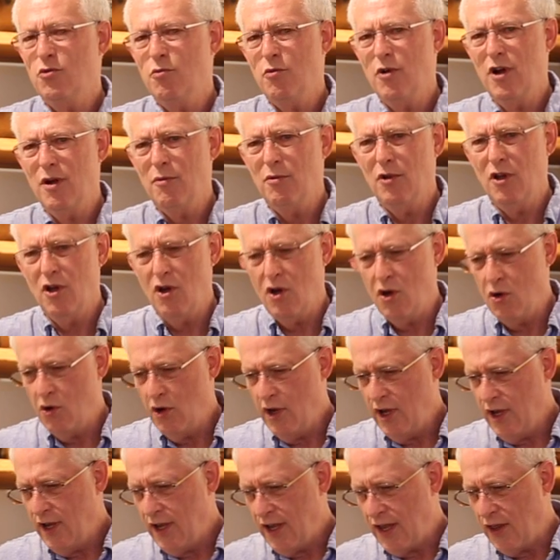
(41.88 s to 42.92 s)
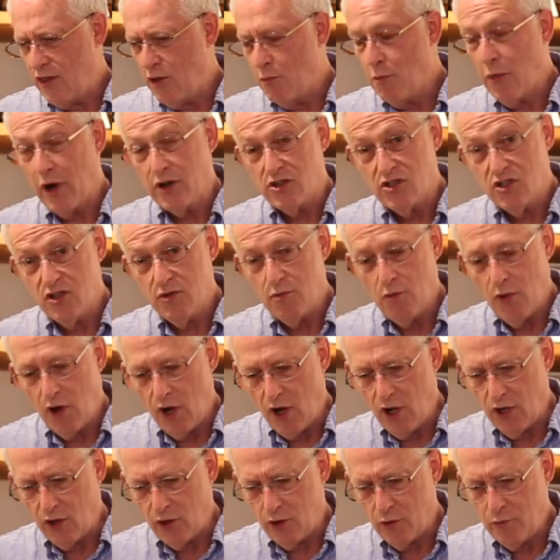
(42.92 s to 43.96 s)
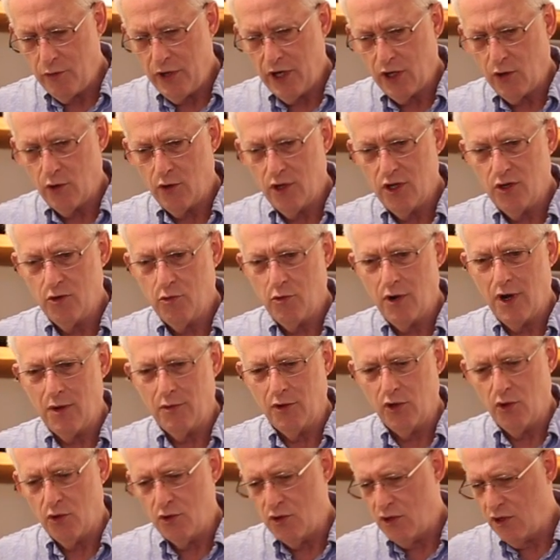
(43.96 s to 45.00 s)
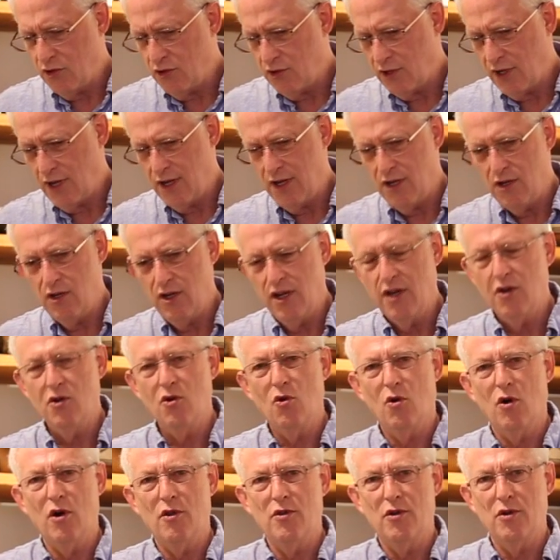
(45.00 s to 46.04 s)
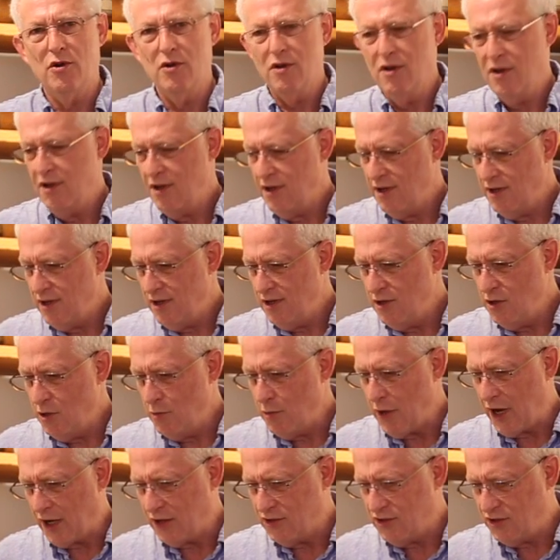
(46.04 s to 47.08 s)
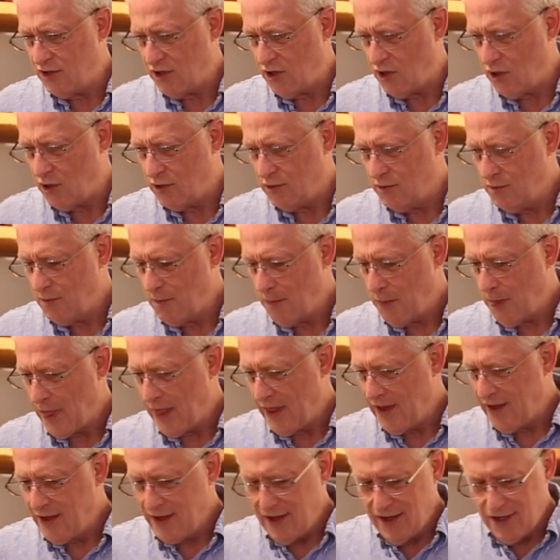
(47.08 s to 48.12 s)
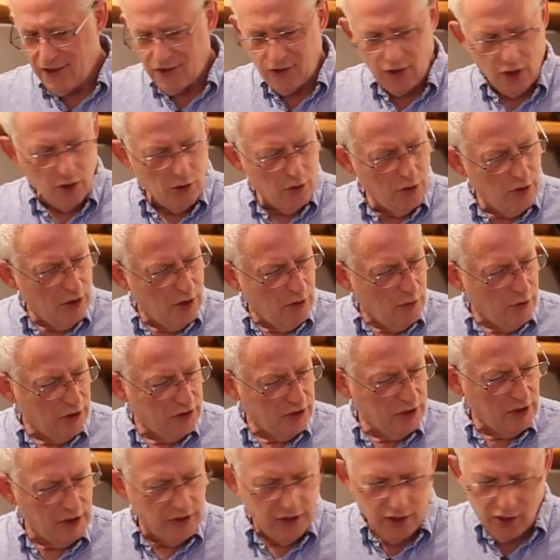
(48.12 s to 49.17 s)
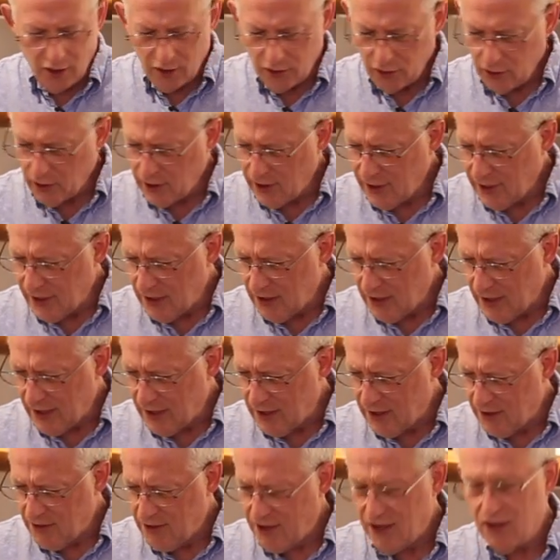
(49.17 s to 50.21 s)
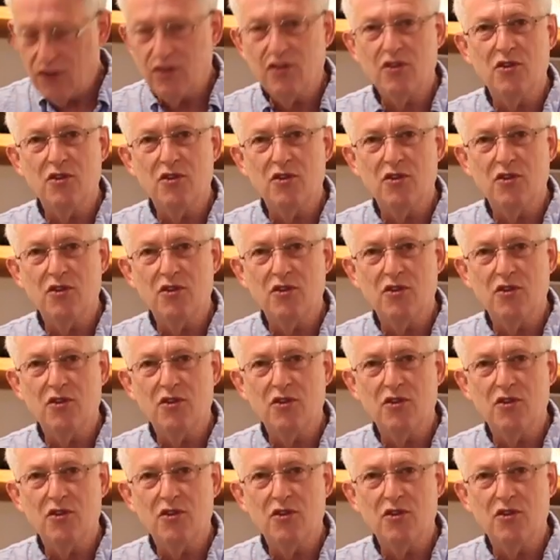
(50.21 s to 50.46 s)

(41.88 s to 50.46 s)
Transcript: Pueblo and the much smaller Picuris Pueblo in northern New Mexico. So what's clear looking at these